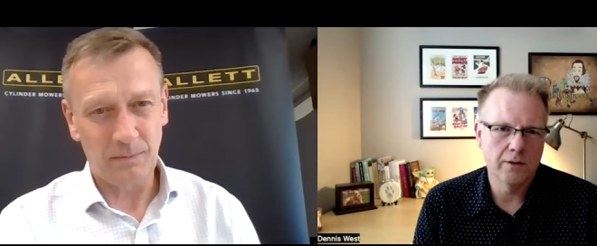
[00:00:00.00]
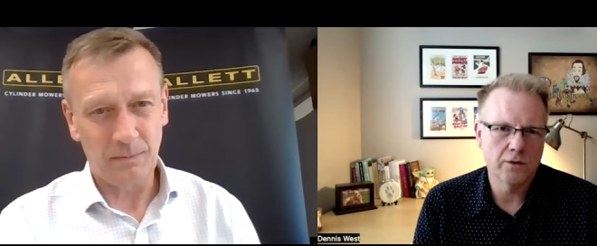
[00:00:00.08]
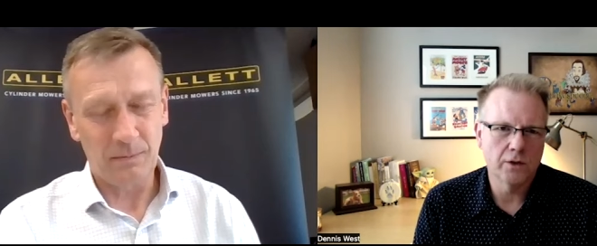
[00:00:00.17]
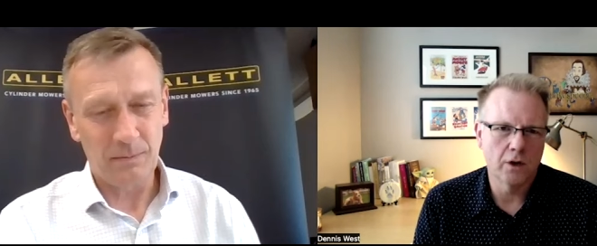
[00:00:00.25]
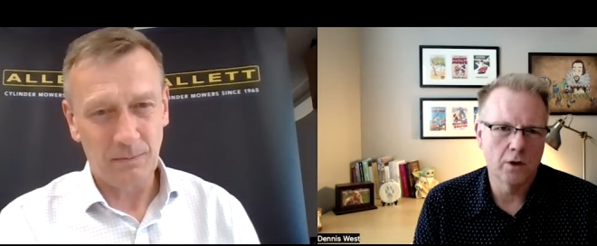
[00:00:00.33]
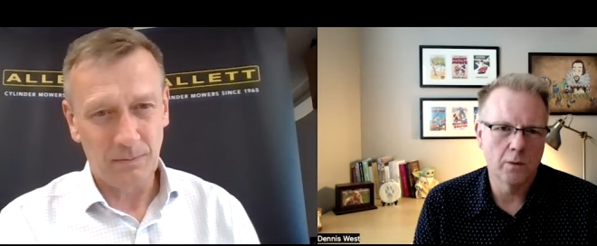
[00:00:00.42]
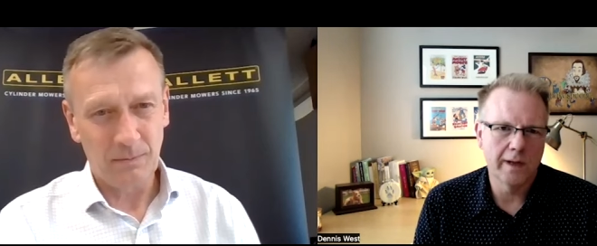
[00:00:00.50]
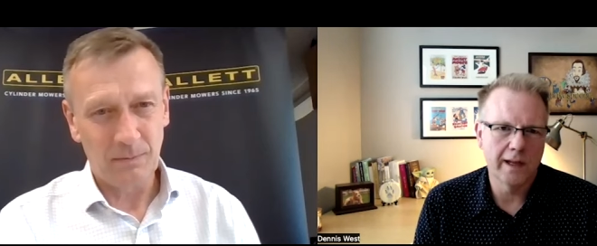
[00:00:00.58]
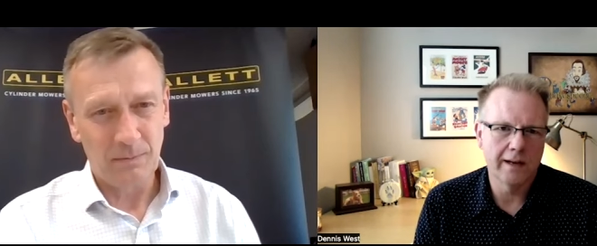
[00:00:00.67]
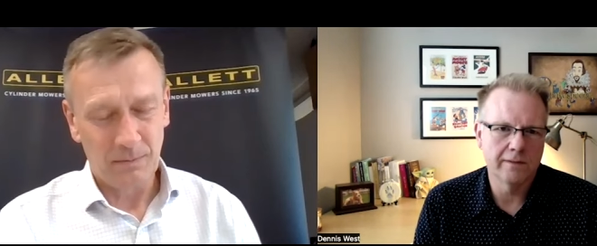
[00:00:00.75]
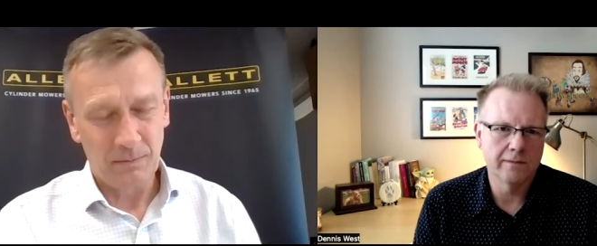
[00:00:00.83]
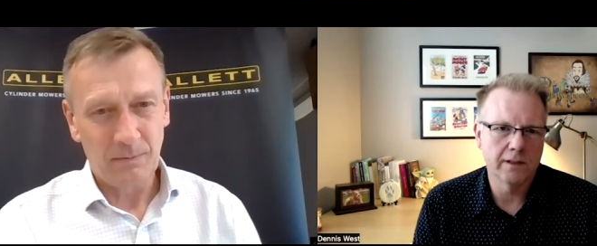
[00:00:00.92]
Speaker 1: and so we
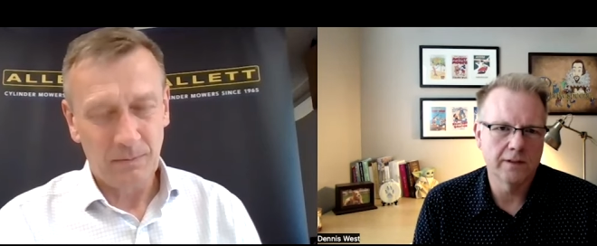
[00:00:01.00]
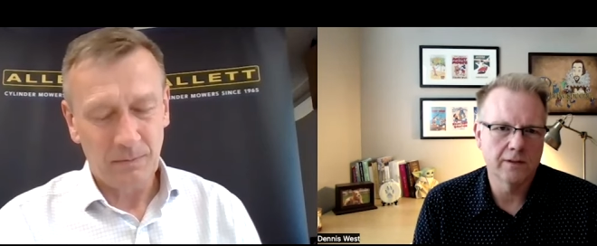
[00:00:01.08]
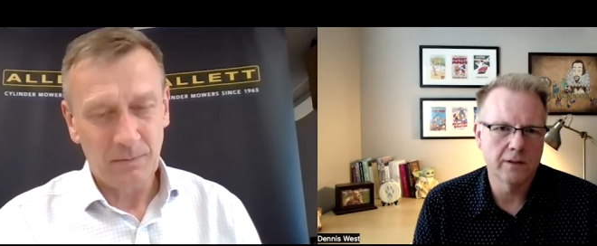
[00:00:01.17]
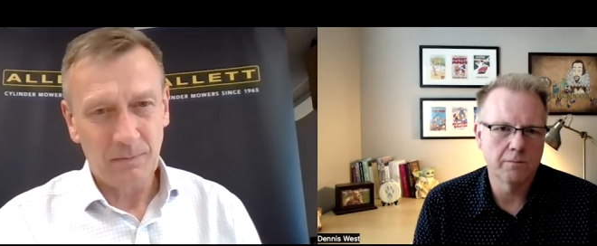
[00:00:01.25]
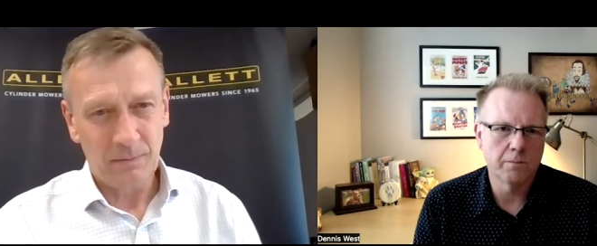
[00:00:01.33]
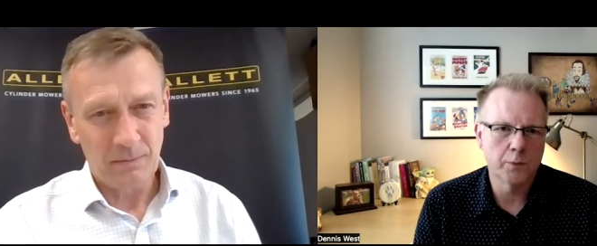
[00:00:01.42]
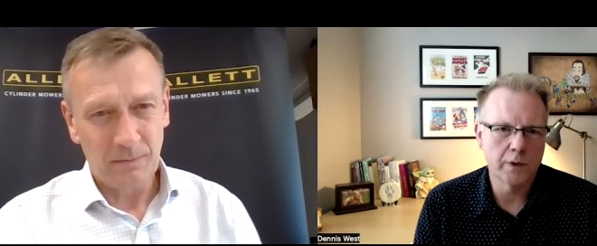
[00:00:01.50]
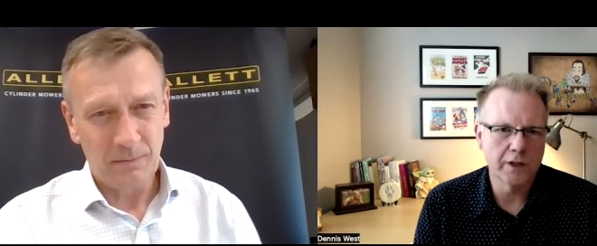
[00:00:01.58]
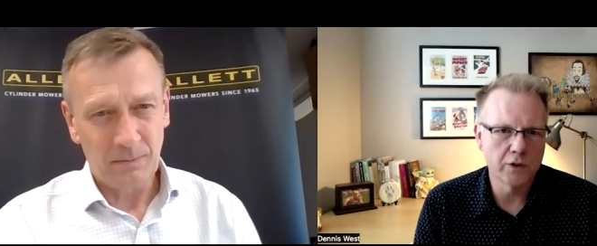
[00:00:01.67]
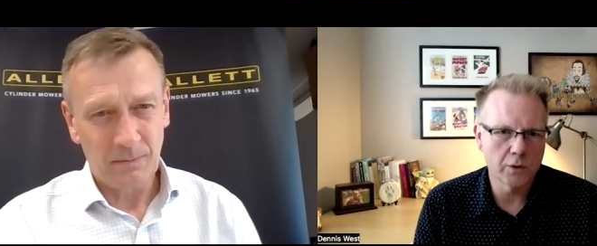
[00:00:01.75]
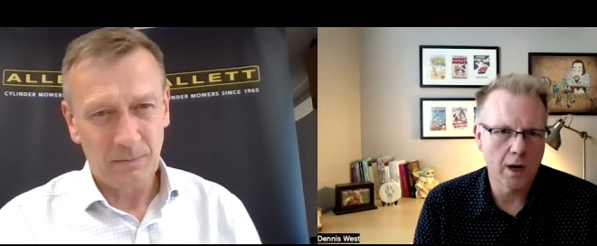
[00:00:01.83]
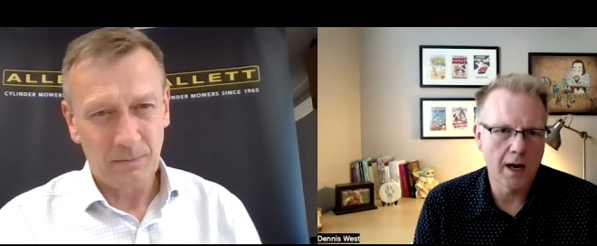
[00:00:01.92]
have it's a pretty
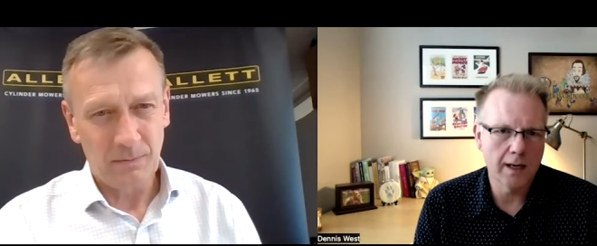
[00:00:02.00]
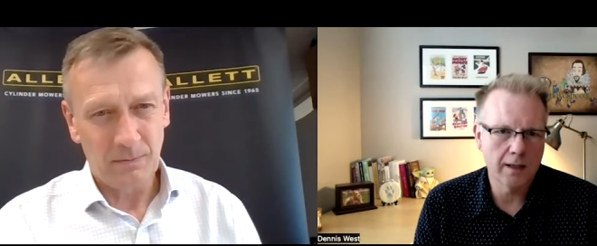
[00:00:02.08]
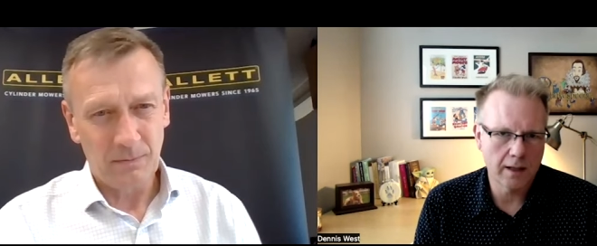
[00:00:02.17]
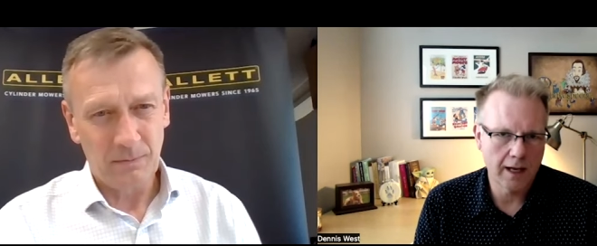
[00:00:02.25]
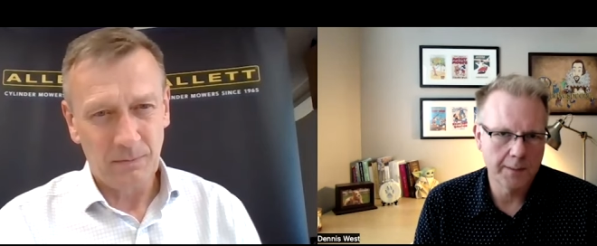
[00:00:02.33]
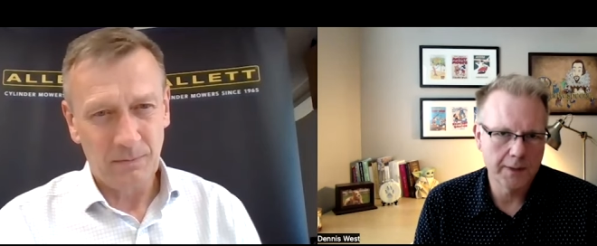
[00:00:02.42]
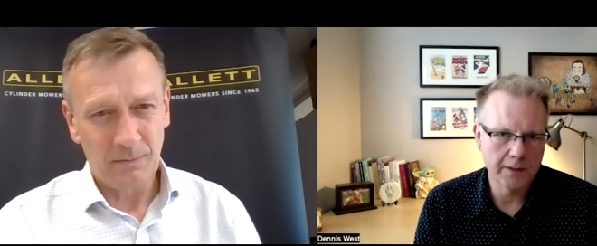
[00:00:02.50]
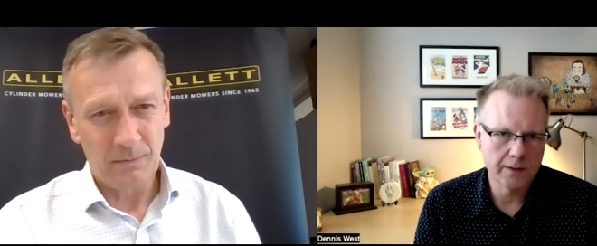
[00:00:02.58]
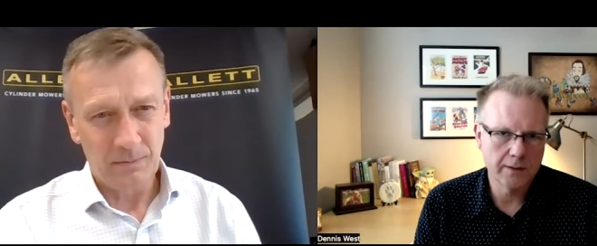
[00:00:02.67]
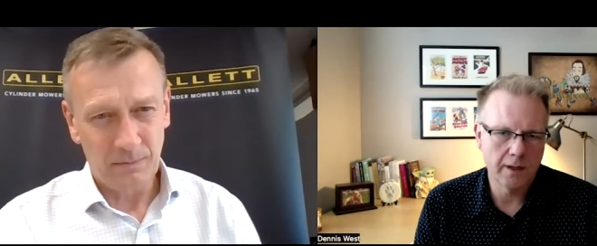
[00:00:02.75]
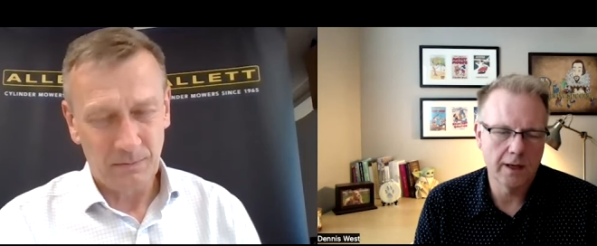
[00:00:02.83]
dry climate,